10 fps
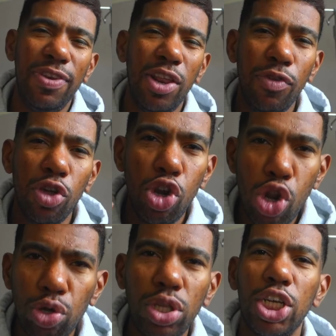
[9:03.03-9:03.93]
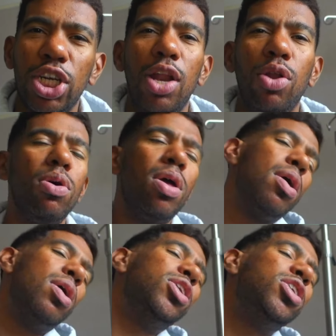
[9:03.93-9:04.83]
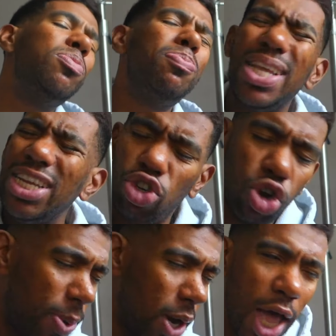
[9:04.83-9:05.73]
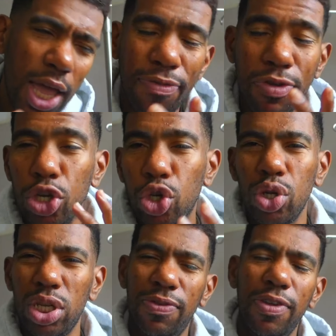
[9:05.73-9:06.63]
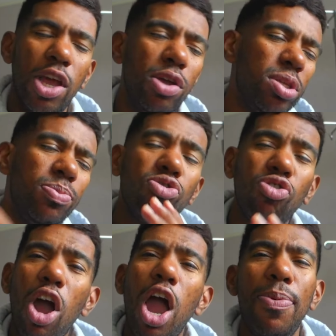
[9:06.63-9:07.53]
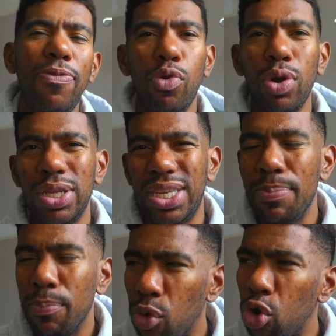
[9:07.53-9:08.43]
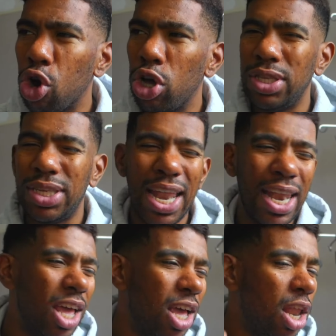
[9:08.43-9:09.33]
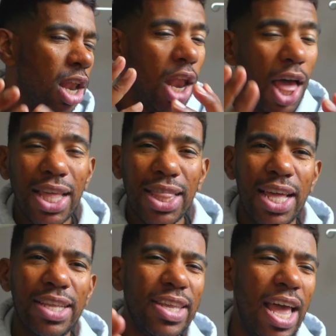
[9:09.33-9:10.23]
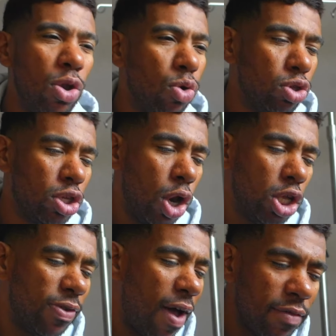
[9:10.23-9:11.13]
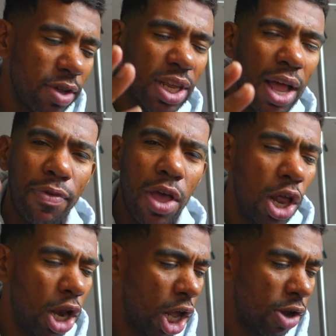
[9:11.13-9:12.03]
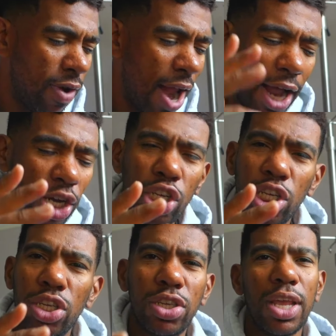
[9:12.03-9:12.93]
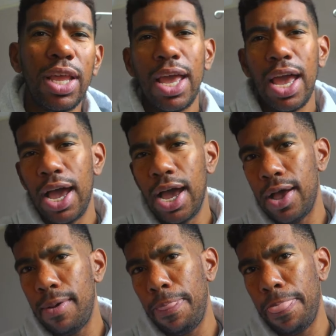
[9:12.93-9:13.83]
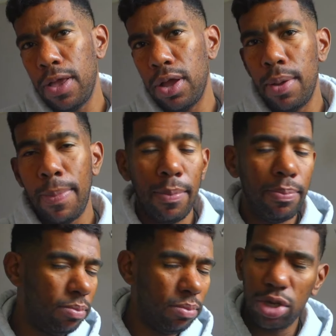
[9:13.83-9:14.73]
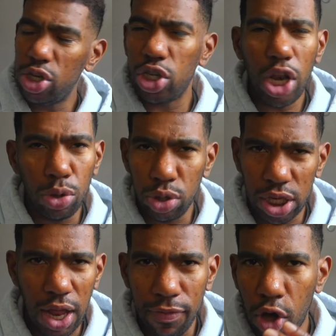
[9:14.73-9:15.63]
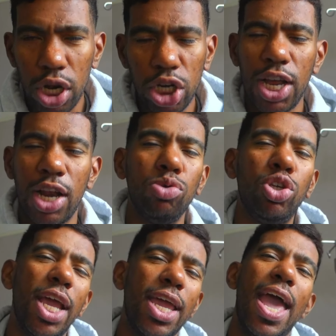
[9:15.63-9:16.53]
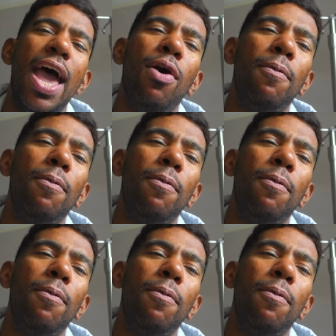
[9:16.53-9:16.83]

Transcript: If you're new to the channel, please drop a like if you enjoyed this video subscribe if you want to see more content like this and also loads of other stuff like reactions um but just loads of stuff on the channel check it out